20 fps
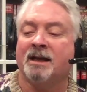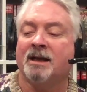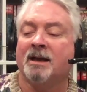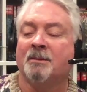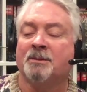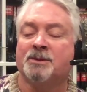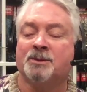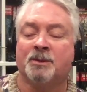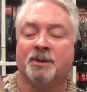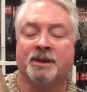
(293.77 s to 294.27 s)

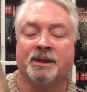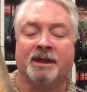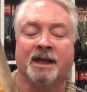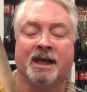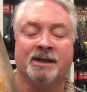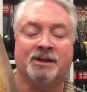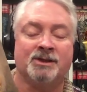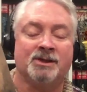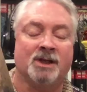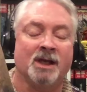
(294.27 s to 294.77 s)
comes with a
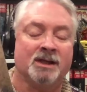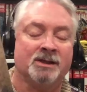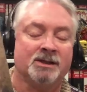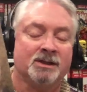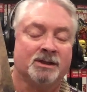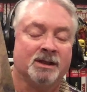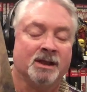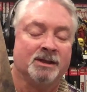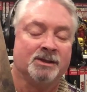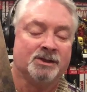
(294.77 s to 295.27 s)
nice
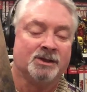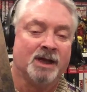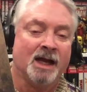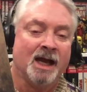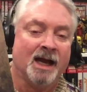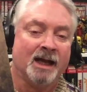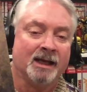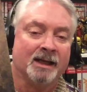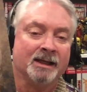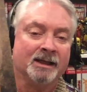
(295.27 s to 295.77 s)
dust
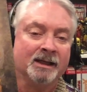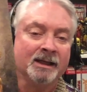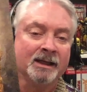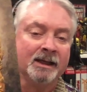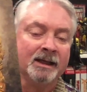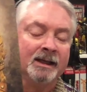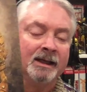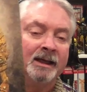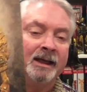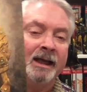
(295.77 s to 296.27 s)
jacket,
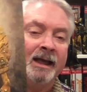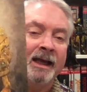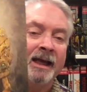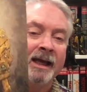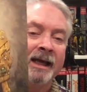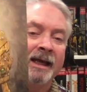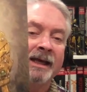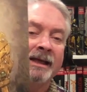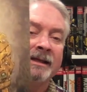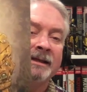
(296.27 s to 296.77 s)

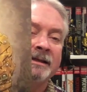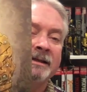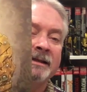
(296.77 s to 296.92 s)
and